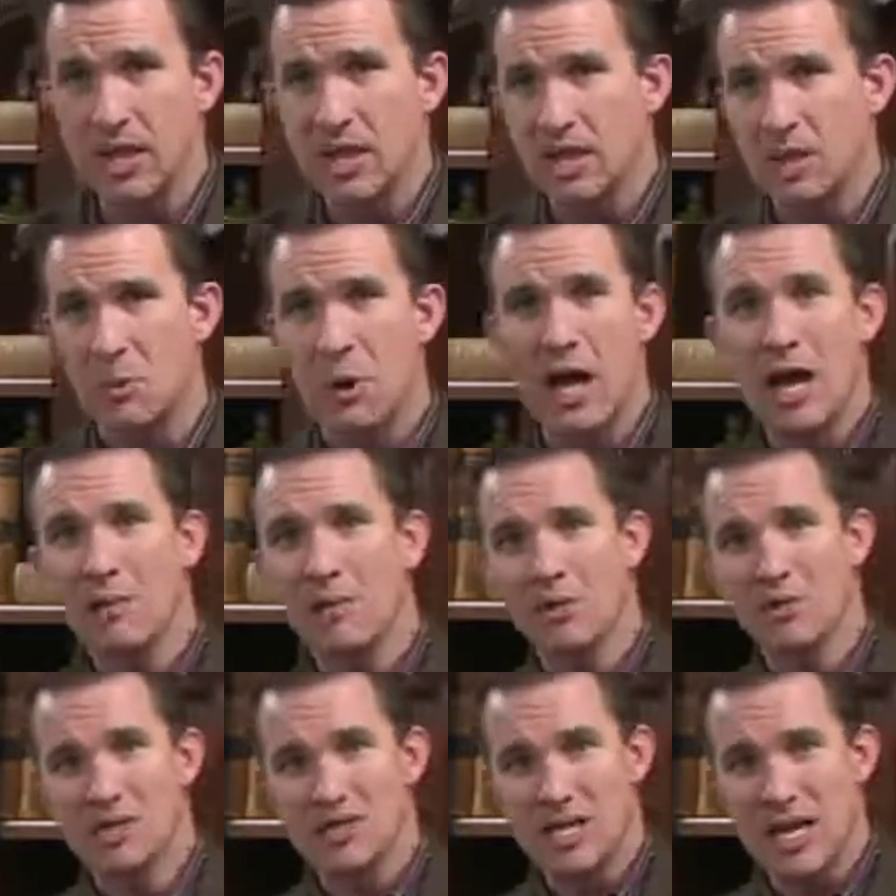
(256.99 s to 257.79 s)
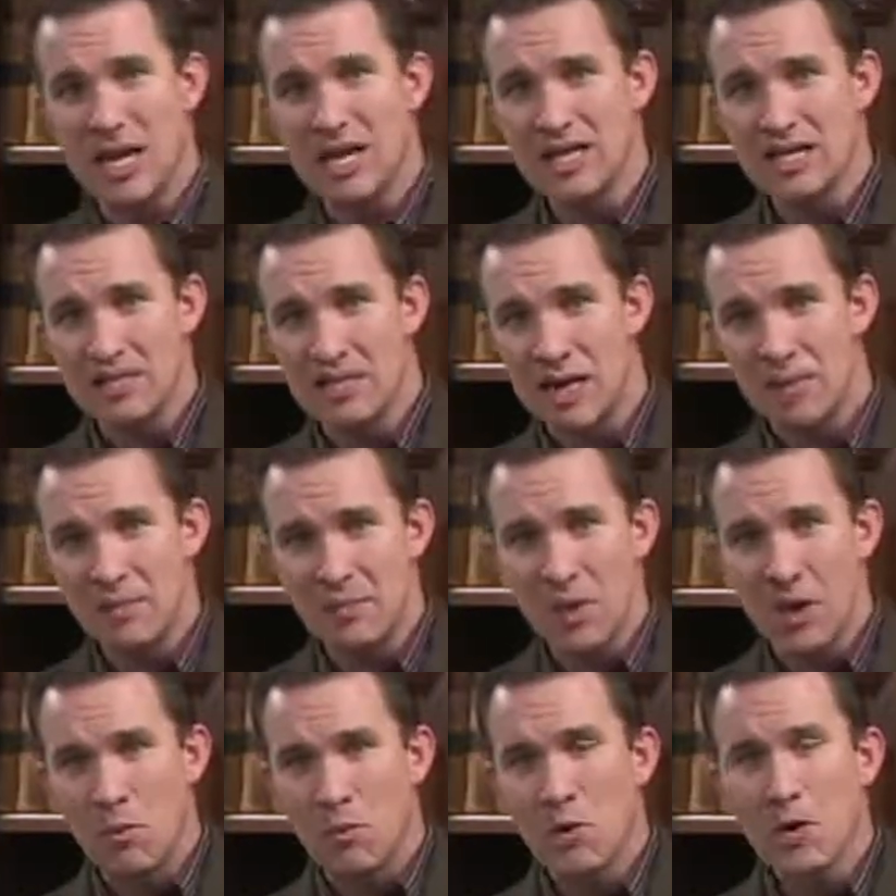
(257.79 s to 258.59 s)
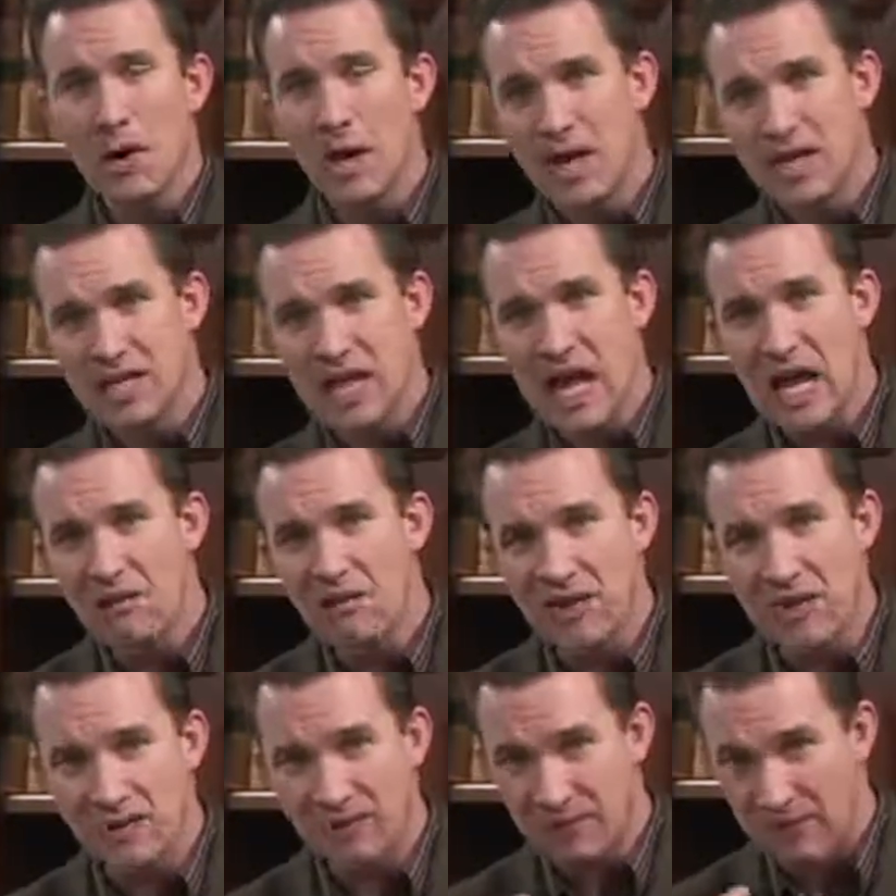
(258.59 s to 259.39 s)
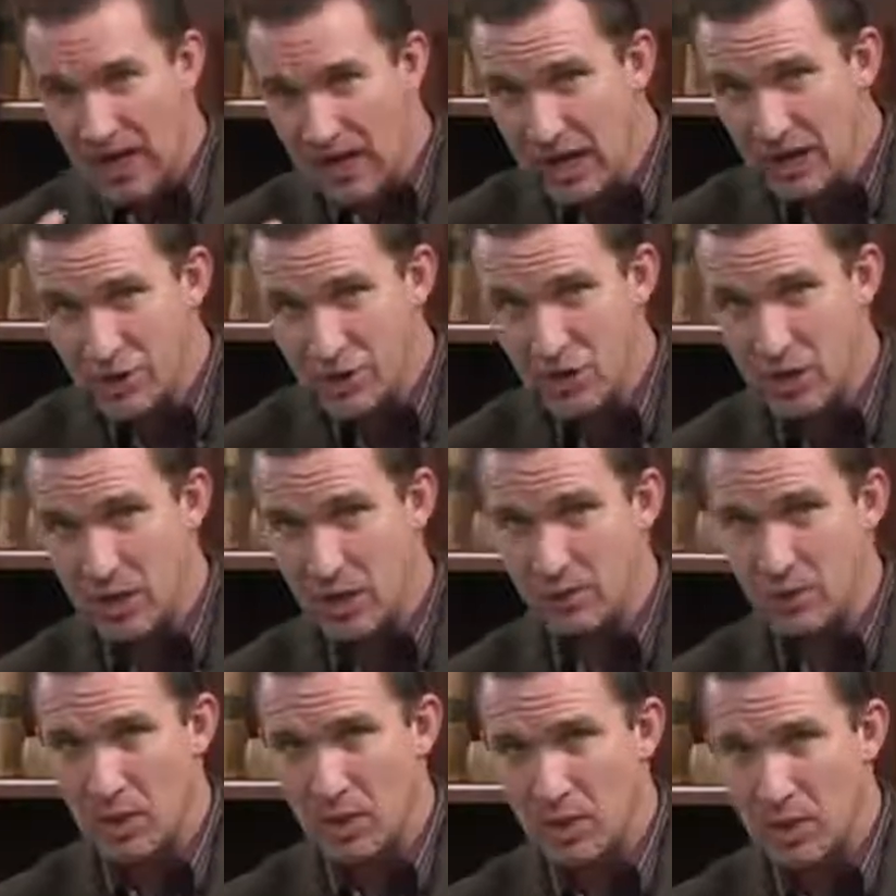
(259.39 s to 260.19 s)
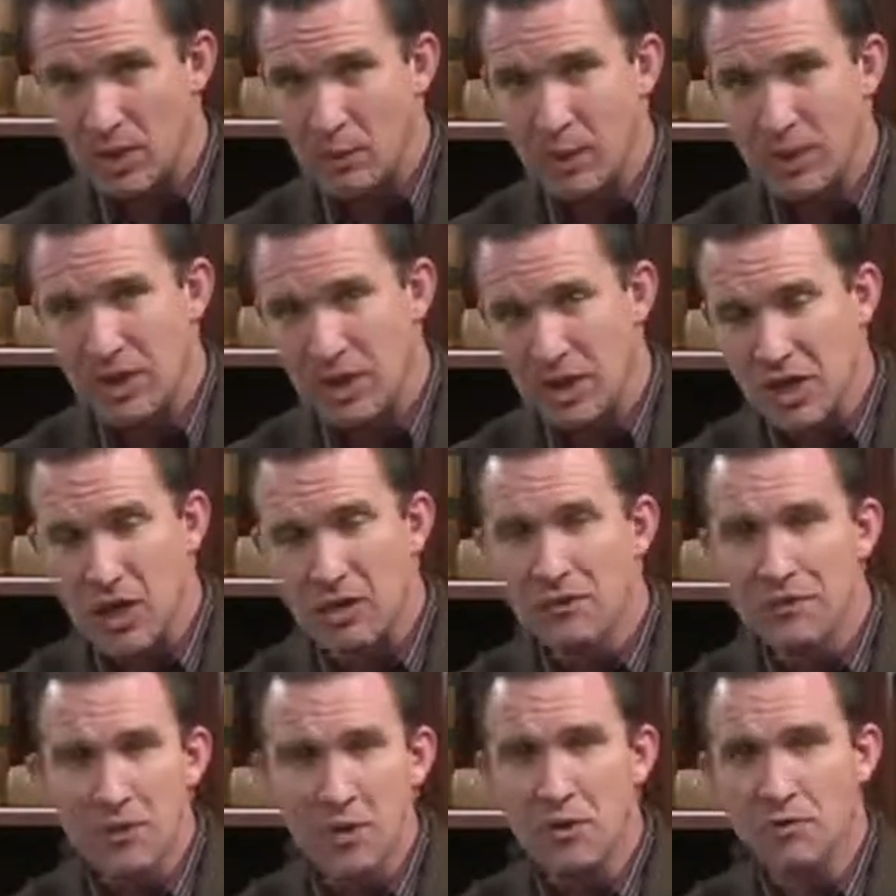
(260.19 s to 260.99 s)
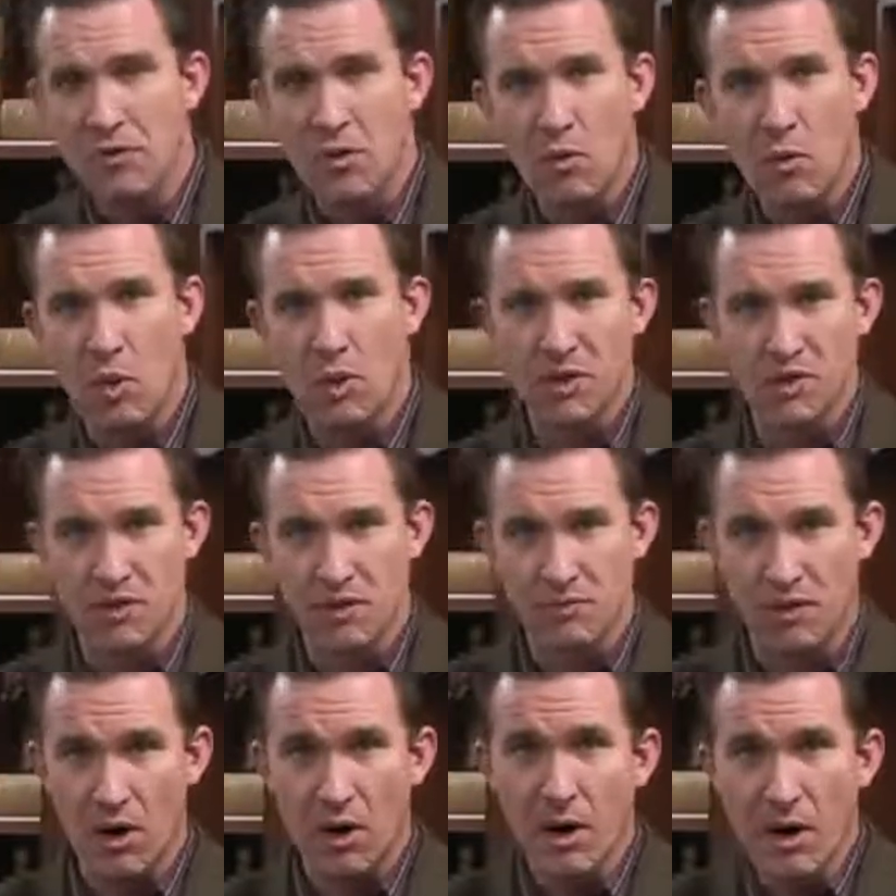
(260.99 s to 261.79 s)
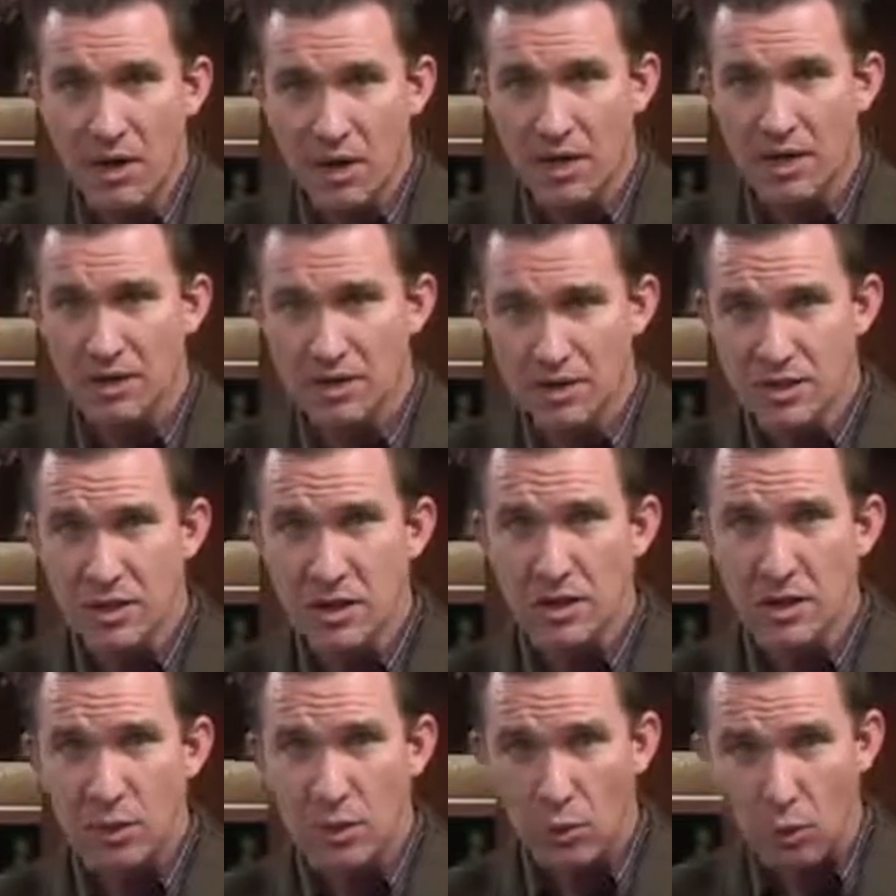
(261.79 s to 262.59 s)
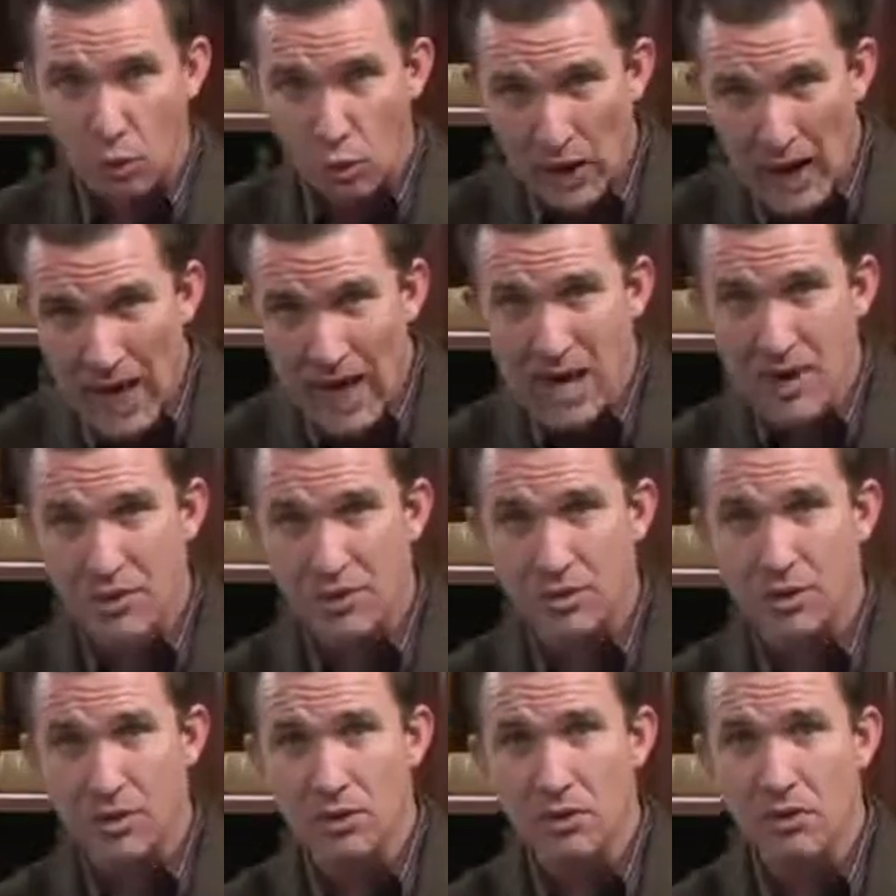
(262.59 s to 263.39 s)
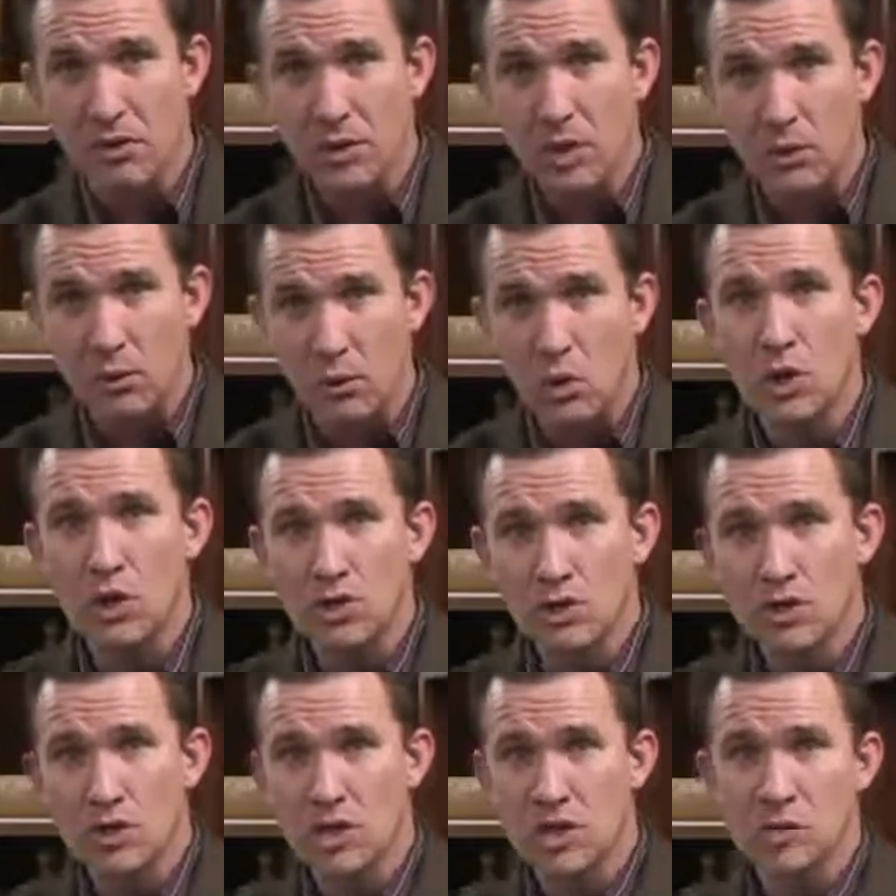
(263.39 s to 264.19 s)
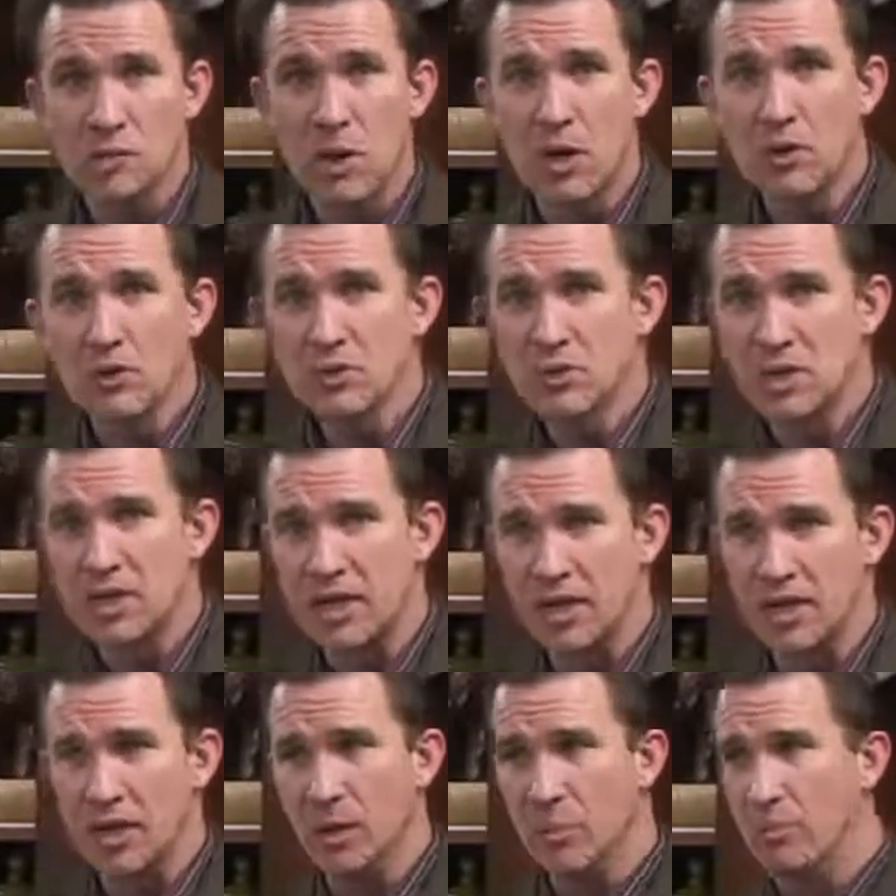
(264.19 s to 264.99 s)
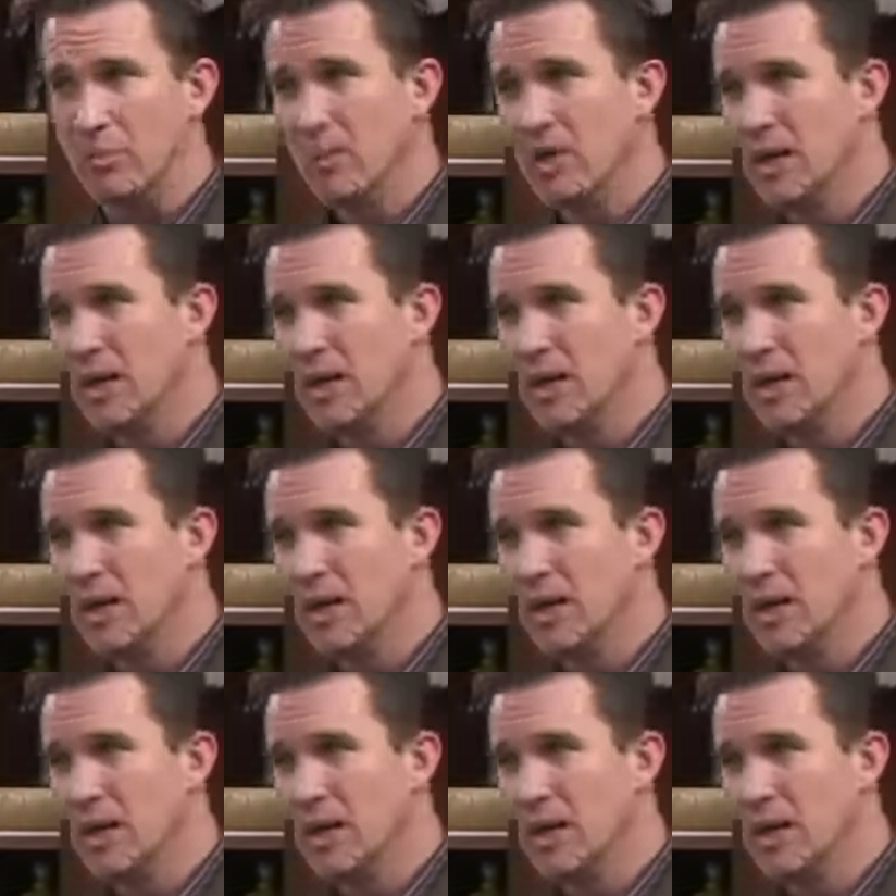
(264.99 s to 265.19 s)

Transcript: The Bible says that we're not to have any fellowship with the unfruitful works of darkness, rather, we're to expose them.